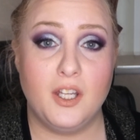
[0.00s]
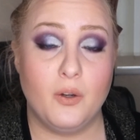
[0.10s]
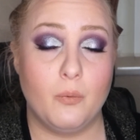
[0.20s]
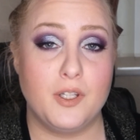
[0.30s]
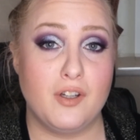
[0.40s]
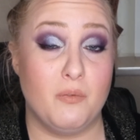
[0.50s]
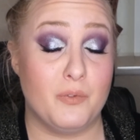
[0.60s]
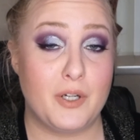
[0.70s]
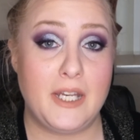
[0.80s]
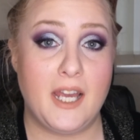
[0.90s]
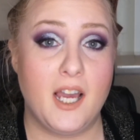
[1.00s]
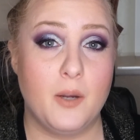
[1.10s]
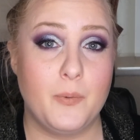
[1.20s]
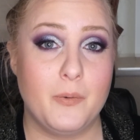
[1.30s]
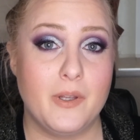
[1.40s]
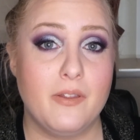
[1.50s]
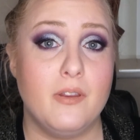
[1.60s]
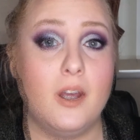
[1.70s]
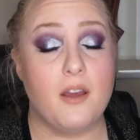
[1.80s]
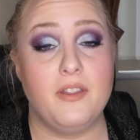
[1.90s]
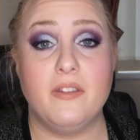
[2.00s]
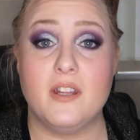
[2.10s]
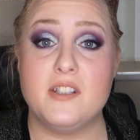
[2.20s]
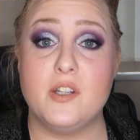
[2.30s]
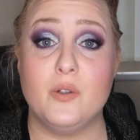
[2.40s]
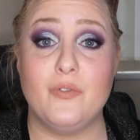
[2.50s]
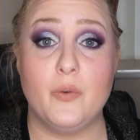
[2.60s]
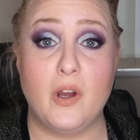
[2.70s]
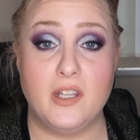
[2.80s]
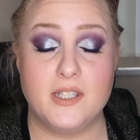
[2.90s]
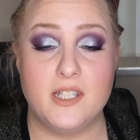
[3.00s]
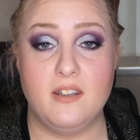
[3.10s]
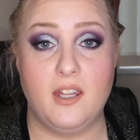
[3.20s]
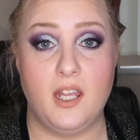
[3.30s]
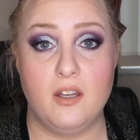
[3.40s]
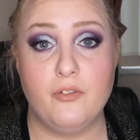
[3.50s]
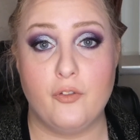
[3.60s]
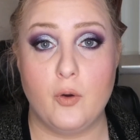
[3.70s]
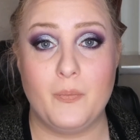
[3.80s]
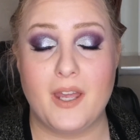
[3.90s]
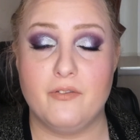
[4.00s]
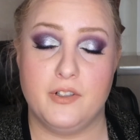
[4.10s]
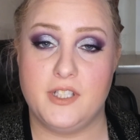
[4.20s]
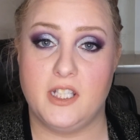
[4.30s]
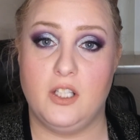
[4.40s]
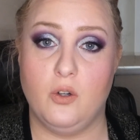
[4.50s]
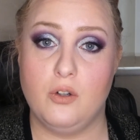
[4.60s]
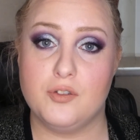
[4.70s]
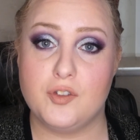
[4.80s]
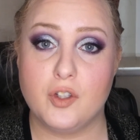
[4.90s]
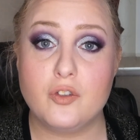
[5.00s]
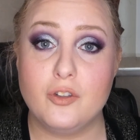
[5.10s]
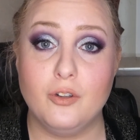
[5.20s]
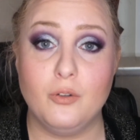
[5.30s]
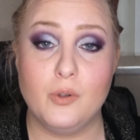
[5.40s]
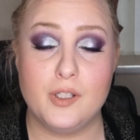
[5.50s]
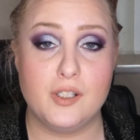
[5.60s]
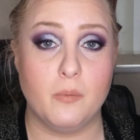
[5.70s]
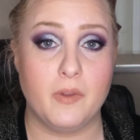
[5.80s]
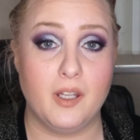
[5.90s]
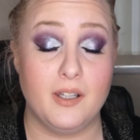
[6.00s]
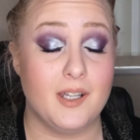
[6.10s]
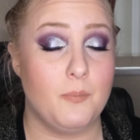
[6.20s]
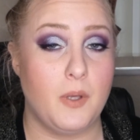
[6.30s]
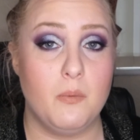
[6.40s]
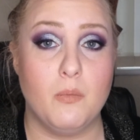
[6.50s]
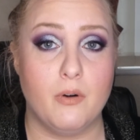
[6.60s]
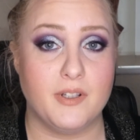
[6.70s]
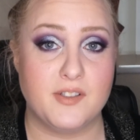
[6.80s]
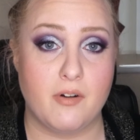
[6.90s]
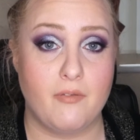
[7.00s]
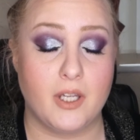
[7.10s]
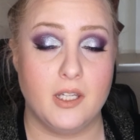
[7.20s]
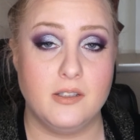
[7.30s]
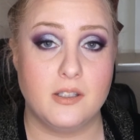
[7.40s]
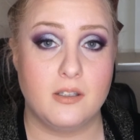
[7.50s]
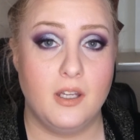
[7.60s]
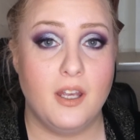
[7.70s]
which I'm really happy with. I think there's good variety in here, from everyday looks to something a little bit more extravagant.